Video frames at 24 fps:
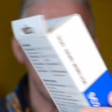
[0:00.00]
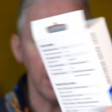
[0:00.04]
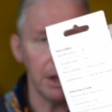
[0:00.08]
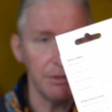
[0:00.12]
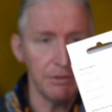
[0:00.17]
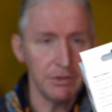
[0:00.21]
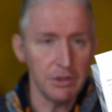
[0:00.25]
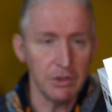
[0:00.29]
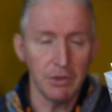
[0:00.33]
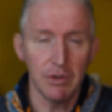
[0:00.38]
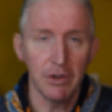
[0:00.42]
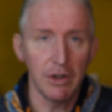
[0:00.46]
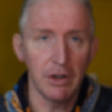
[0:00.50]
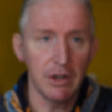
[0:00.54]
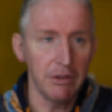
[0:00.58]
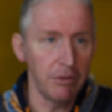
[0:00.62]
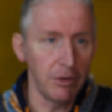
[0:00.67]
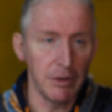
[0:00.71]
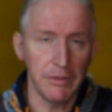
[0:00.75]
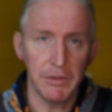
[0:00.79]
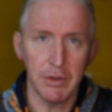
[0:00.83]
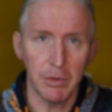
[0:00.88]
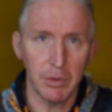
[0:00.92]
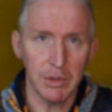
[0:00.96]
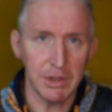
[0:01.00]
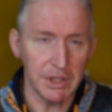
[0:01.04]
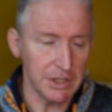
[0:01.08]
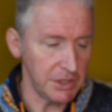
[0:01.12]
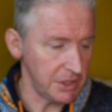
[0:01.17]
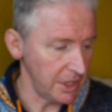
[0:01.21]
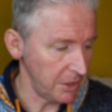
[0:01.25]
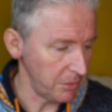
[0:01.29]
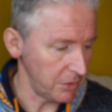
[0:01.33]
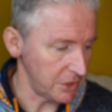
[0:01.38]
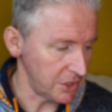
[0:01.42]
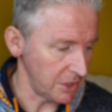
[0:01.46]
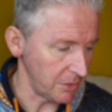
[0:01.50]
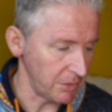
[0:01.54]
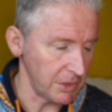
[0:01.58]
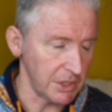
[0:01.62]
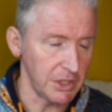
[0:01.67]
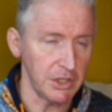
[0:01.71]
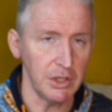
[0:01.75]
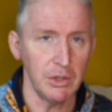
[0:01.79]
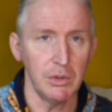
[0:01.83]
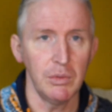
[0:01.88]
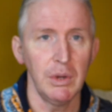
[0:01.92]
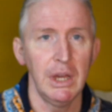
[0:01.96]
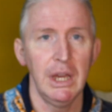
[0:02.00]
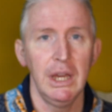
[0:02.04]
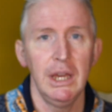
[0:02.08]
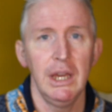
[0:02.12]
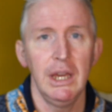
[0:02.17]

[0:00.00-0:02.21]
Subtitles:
I haven't done a review on this yet, which I will do